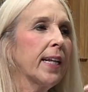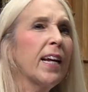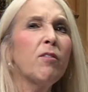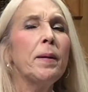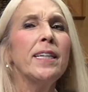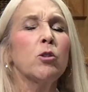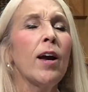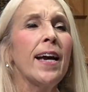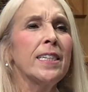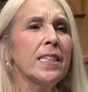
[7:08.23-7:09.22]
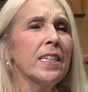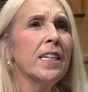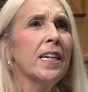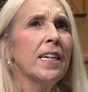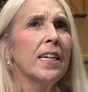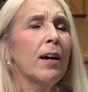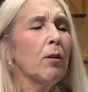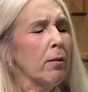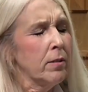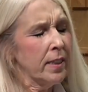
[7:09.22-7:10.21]
And everybody tries to, I,
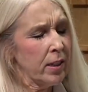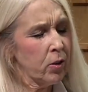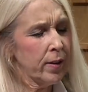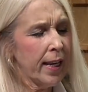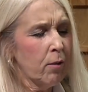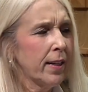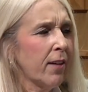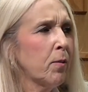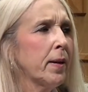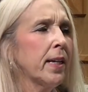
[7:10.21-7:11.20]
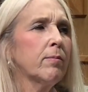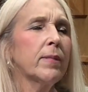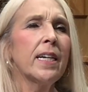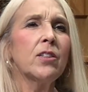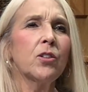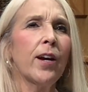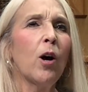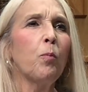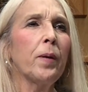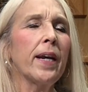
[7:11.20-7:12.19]
I would say during that, when everybody thinks they're
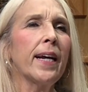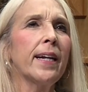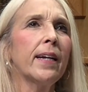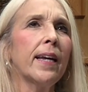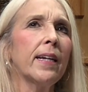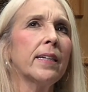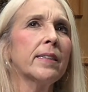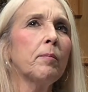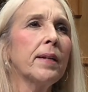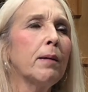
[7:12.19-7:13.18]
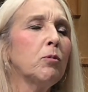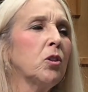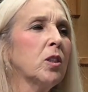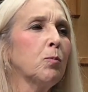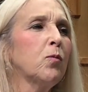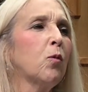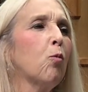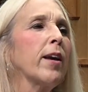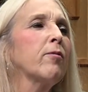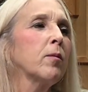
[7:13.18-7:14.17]
helping and, and sometimes you just move
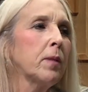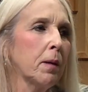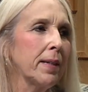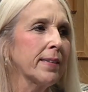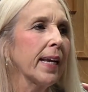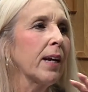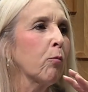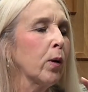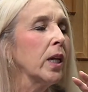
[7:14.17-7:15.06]
away from them. It's like, well, yeah, really?